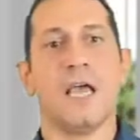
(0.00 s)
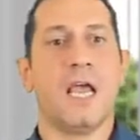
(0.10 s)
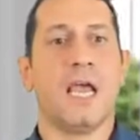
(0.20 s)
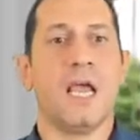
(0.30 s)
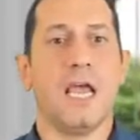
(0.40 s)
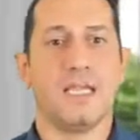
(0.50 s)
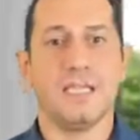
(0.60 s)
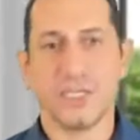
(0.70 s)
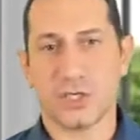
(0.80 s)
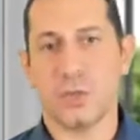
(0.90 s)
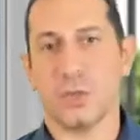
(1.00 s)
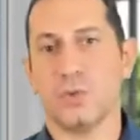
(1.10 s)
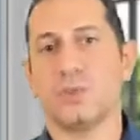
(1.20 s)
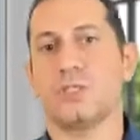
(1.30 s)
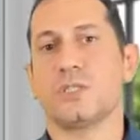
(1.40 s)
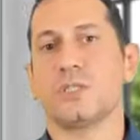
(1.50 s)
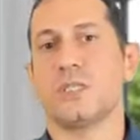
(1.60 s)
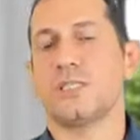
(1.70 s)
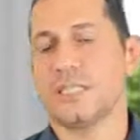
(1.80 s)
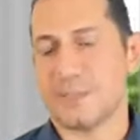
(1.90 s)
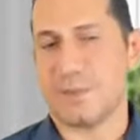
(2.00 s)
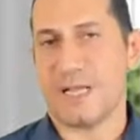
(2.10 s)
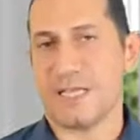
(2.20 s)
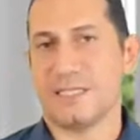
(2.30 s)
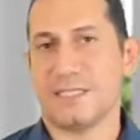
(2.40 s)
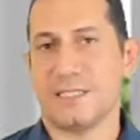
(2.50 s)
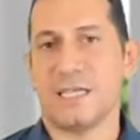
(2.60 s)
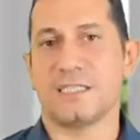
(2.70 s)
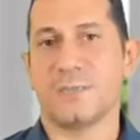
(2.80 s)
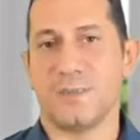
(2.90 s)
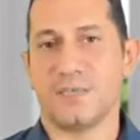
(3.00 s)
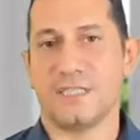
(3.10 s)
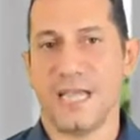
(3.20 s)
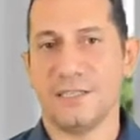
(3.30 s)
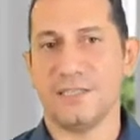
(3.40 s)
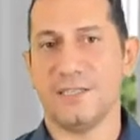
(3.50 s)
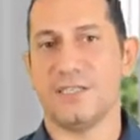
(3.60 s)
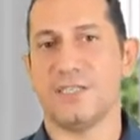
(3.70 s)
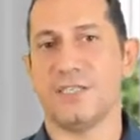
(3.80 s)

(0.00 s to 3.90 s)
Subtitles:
And each cause is expressed as a percentage,